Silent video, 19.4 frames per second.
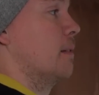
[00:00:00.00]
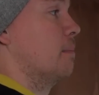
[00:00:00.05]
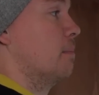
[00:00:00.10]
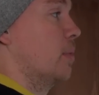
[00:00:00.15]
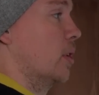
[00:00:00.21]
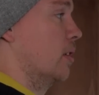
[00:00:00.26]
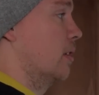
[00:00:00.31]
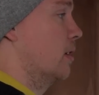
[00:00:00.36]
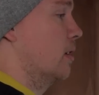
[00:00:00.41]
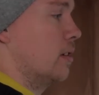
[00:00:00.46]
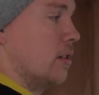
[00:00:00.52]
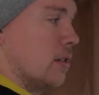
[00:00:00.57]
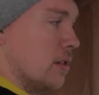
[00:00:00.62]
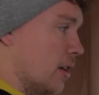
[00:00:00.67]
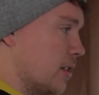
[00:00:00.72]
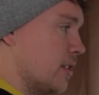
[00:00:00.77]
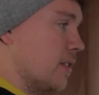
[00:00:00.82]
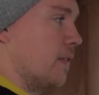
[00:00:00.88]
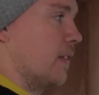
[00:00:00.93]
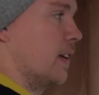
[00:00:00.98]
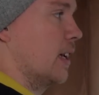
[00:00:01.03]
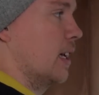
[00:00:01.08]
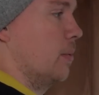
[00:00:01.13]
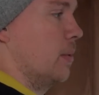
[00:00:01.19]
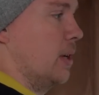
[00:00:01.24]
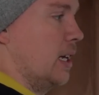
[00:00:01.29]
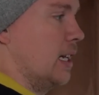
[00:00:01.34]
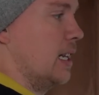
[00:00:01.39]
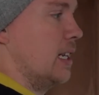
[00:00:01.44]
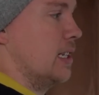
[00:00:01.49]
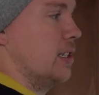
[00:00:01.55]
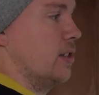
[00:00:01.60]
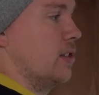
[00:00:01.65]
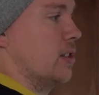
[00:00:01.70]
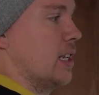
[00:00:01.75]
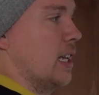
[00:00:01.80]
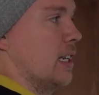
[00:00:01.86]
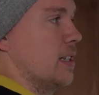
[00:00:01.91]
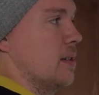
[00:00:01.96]
But not to fear, we can easily
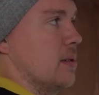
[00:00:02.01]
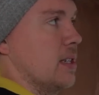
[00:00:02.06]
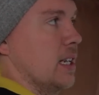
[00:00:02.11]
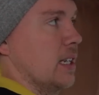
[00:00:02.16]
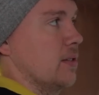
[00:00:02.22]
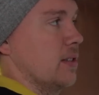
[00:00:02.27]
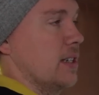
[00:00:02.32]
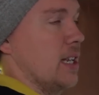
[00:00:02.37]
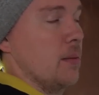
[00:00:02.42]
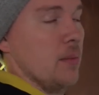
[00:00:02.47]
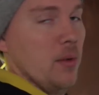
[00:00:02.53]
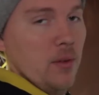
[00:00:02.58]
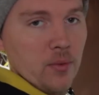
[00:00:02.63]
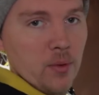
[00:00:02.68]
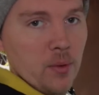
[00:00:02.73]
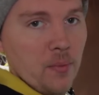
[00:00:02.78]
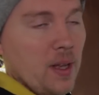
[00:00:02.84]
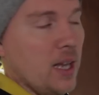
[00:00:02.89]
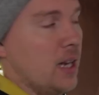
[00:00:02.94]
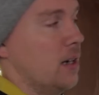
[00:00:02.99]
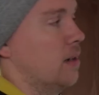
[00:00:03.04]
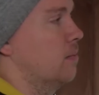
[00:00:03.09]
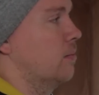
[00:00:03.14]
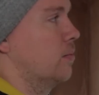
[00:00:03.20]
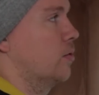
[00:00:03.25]
just get some 6 or 10 mil from the van,